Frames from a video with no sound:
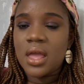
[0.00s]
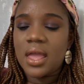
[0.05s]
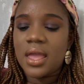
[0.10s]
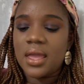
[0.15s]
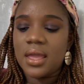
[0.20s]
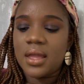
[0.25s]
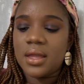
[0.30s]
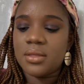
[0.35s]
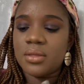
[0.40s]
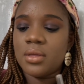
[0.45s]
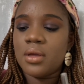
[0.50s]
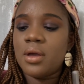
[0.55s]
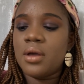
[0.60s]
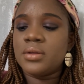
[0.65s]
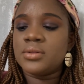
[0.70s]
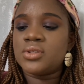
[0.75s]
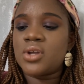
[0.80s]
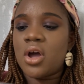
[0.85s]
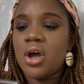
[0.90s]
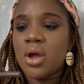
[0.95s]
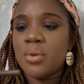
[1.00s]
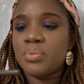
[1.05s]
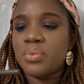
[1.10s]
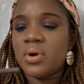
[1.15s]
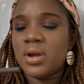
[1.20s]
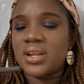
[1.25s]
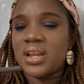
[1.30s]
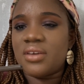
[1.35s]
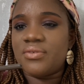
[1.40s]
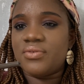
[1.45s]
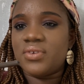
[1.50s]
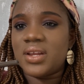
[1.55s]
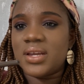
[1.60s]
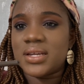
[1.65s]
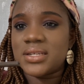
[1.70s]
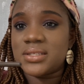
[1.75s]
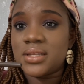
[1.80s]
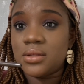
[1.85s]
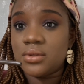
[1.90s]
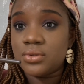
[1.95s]
And Dark Brown, I feel
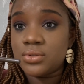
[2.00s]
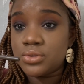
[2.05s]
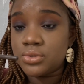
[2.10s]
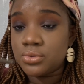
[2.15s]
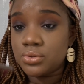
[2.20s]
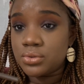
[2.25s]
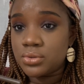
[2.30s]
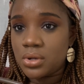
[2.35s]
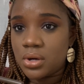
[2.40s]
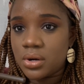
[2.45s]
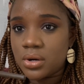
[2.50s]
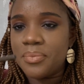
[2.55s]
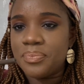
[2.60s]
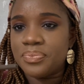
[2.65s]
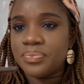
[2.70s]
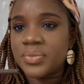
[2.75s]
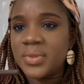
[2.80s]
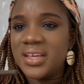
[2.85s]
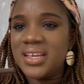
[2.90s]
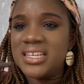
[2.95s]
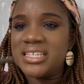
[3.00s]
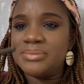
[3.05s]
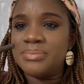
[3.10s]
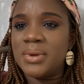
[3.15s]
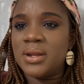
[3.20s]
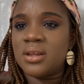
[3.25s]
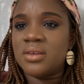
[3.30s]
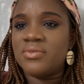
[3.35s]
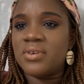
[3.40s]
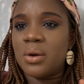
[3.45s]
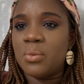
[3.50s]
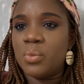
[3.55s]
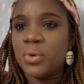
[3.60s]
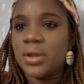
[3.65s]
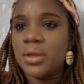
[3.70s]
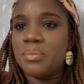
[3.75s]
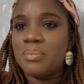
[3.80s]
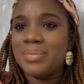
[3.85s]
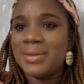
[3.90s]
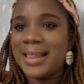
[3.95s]
like it's a little too dark. It's better if I'm
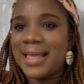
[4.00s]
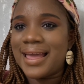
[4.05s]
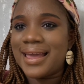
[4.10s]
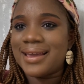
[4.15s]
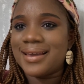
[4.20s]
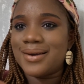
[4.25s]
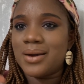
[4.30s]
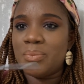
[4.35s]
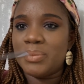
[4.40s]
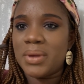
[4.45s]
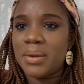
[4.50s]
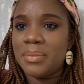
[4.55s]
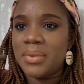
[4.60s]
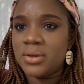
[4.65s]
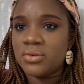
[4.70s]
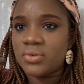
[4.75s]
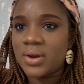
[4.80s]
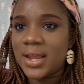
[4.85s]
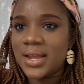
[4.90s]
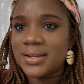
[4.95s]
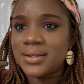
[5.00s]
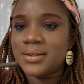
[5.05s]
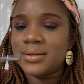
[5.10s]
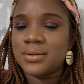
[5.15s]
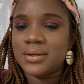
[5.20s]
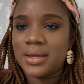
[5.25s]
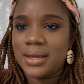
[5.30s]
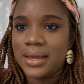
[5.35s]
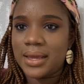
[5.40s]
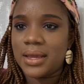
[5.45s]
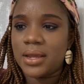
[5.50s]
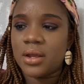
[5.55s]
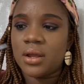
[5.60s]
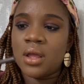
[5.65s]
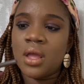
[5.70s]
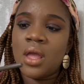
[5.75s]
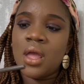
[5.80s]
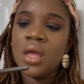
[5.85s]
wearing black or maybe red hair.